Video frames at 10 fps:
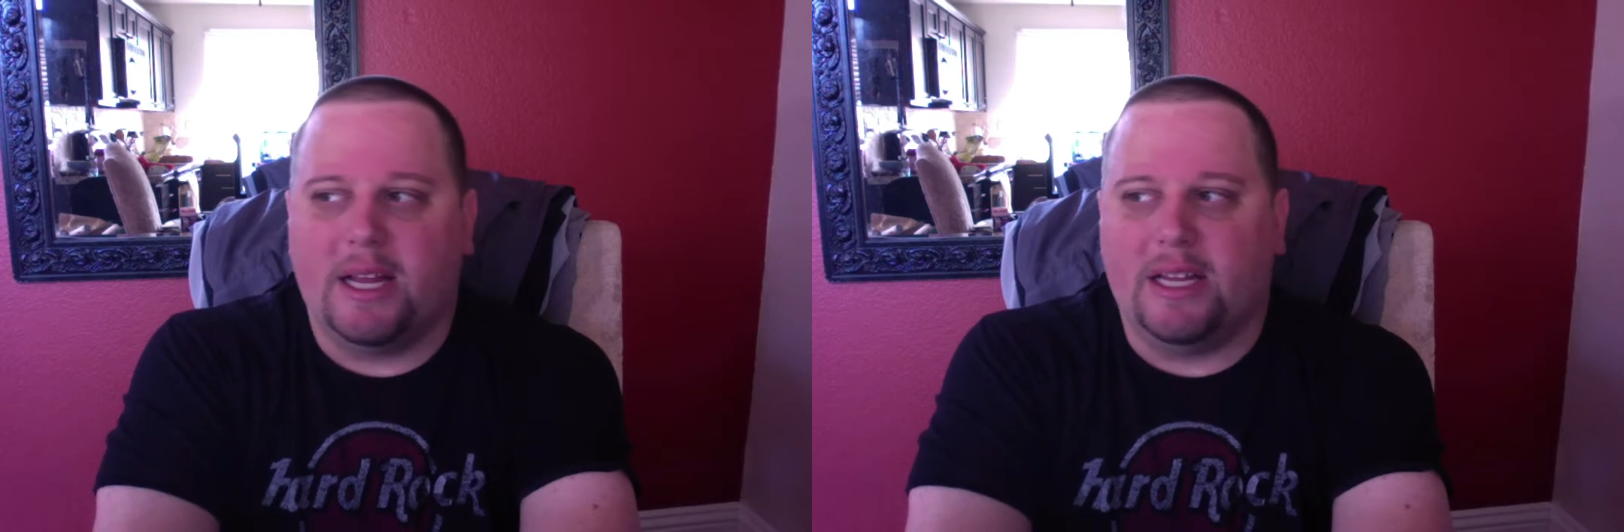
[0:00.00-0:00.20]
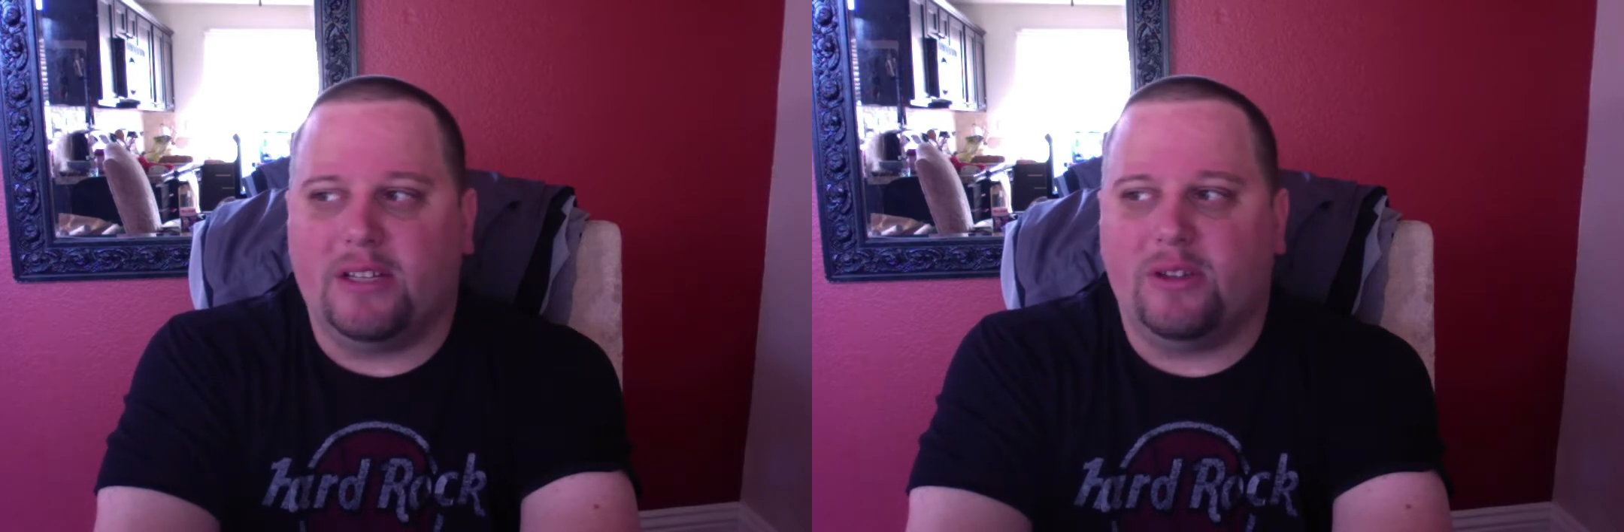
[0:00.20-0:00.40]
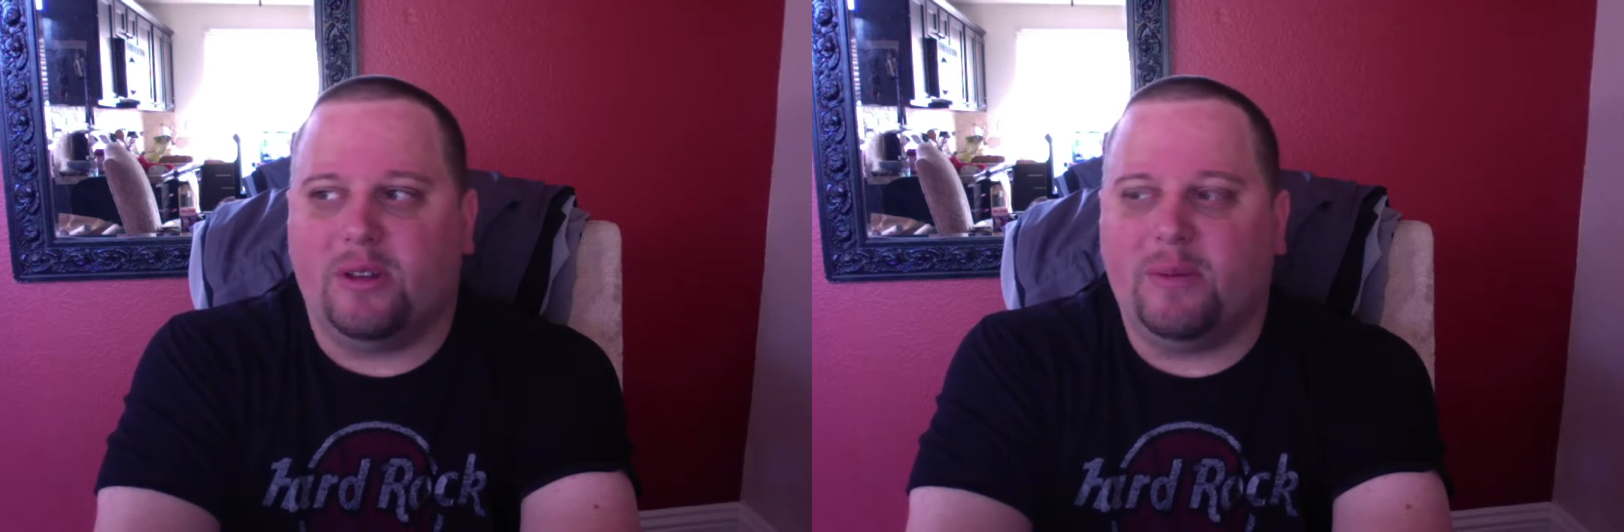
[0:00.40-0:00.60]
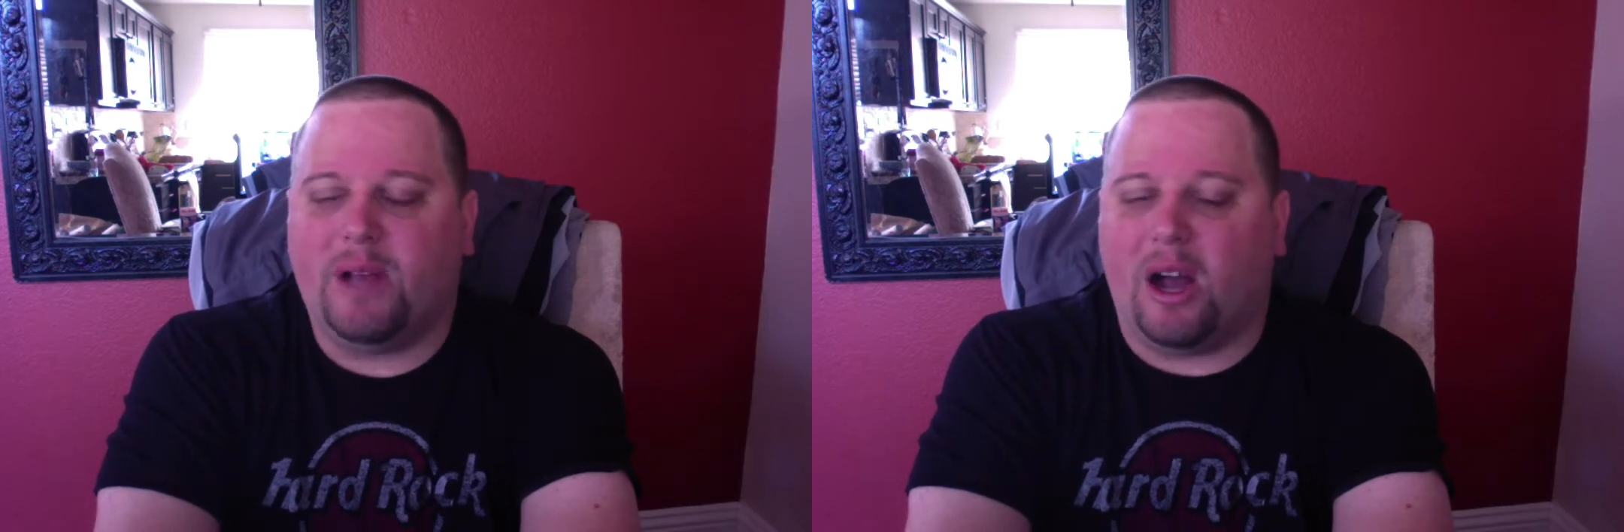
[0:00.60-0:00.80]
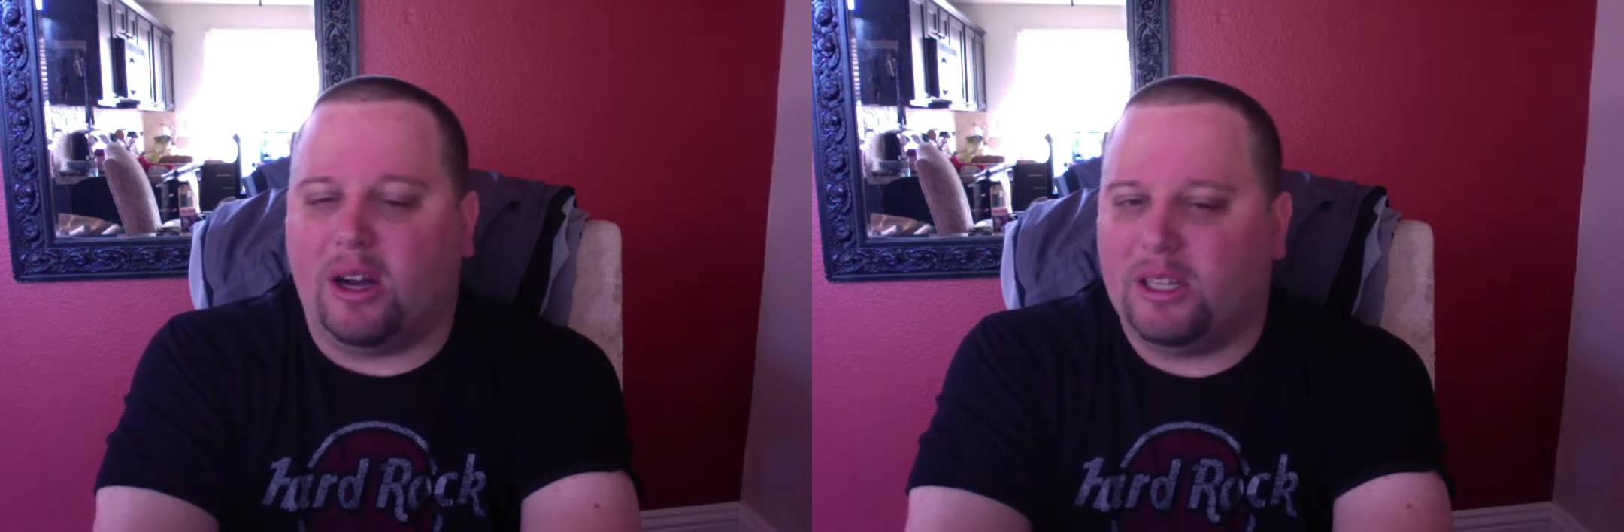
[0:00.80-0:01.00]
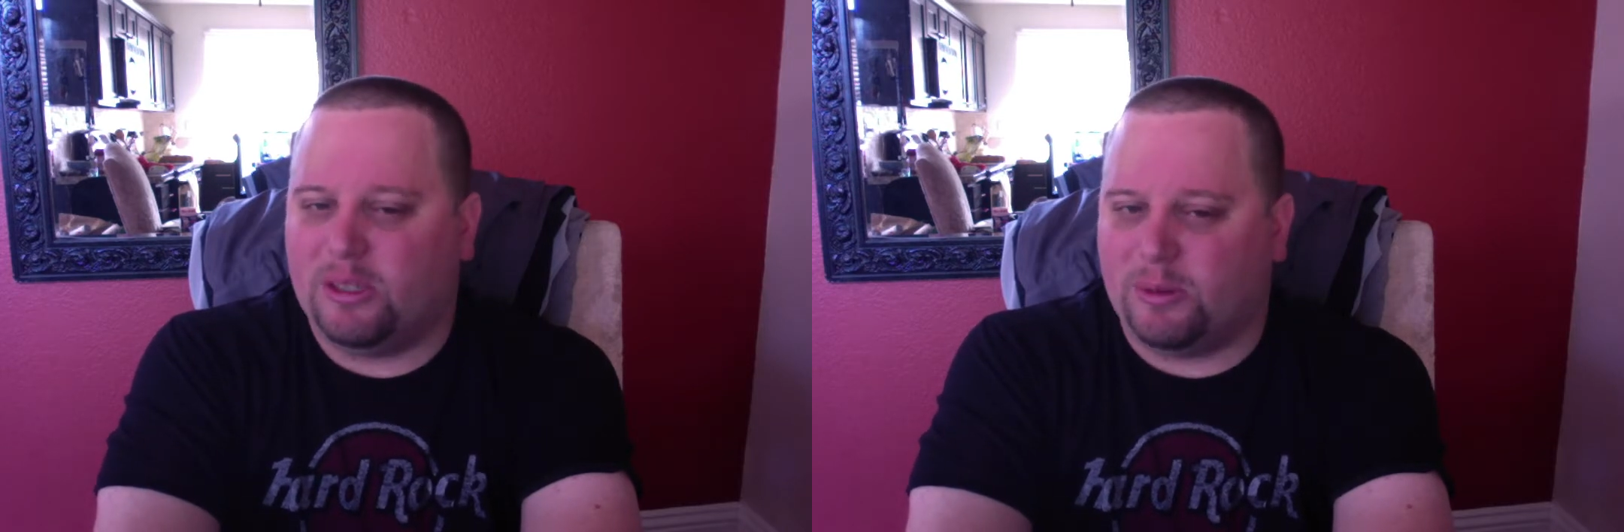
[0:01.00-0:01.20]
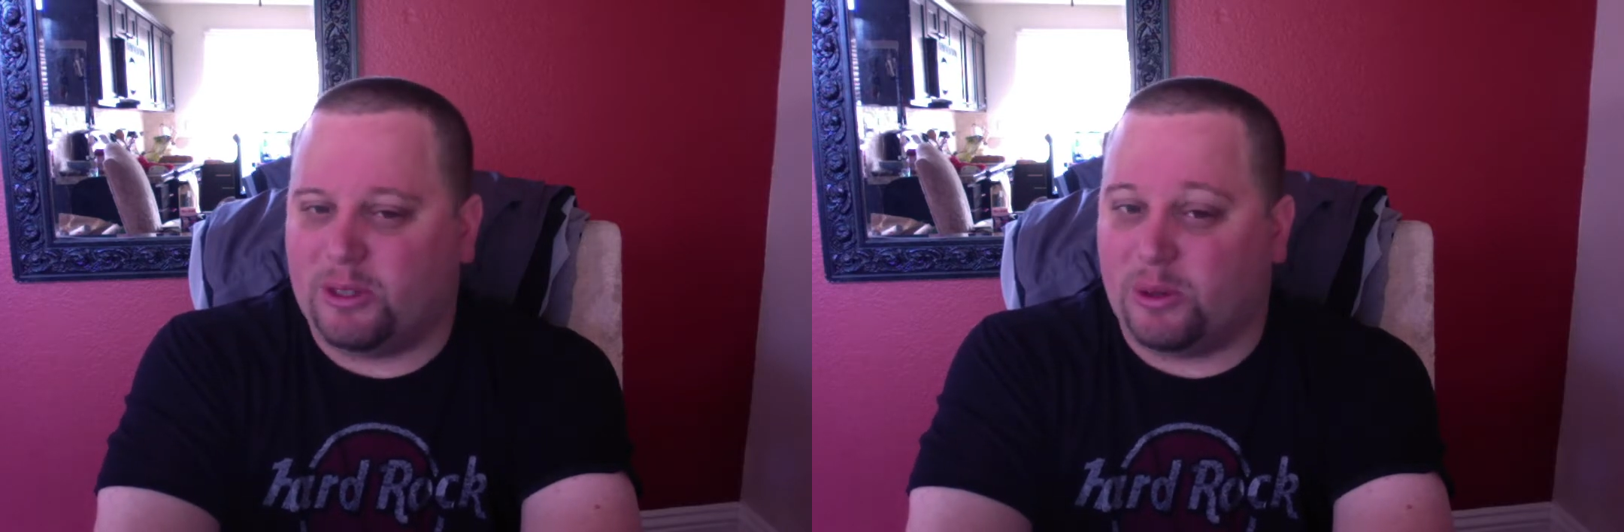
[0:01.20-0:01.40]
is you have to be honest with